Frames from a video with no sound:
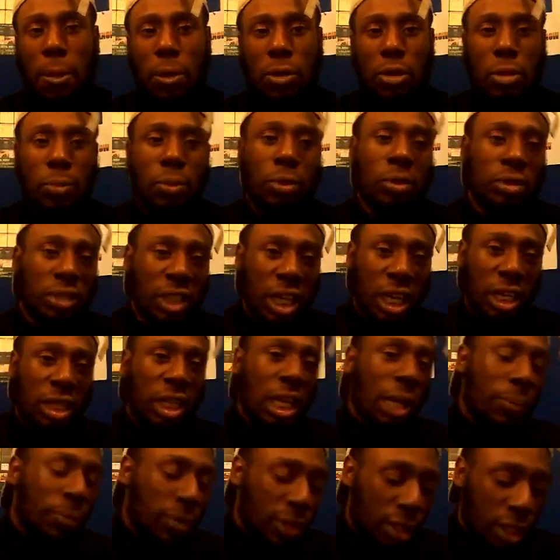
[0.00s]
You put that on your
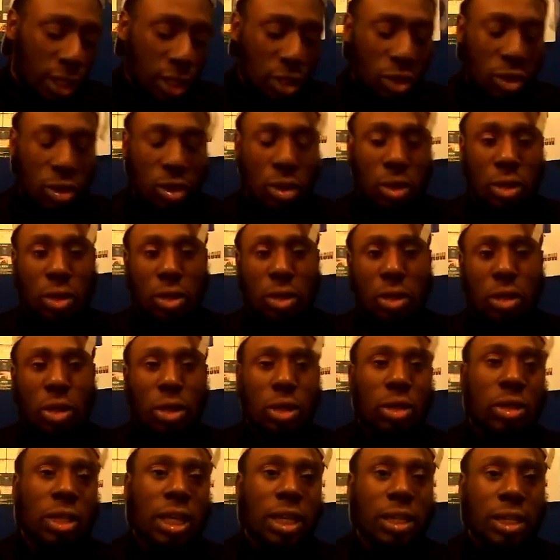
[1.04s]
application.
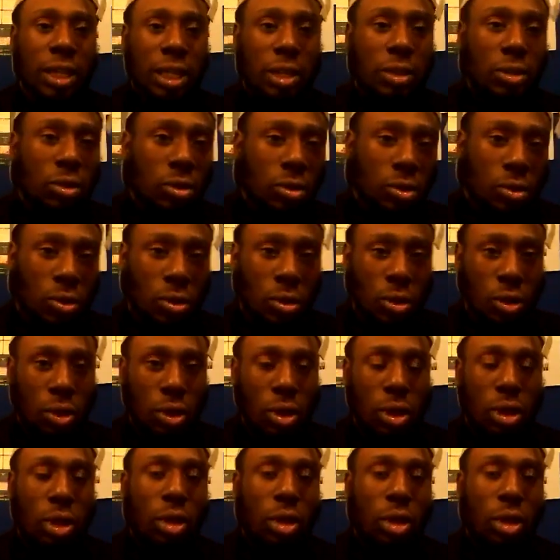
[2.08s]
You take that to the court.